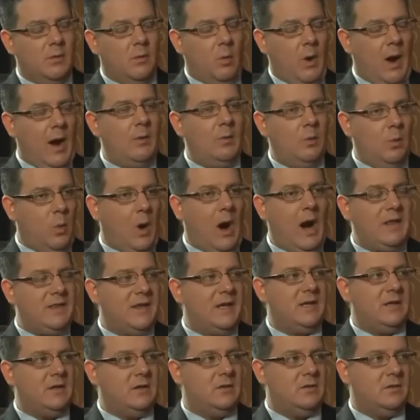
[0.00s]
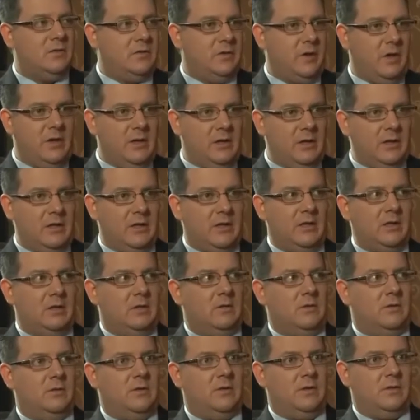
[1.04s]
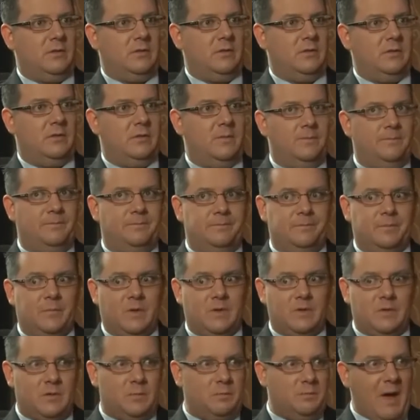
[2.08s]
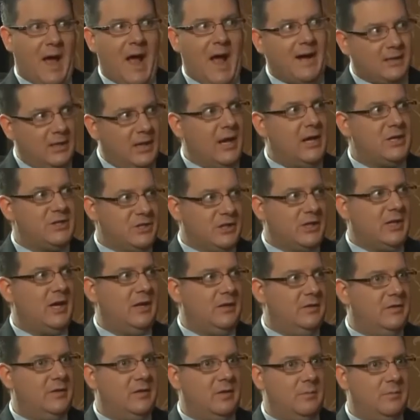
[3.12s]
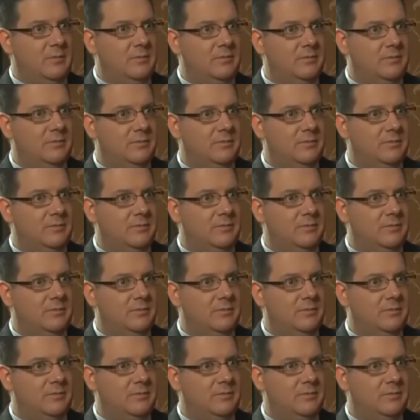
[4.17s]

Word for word: Why why then suddenly this this backlash against him?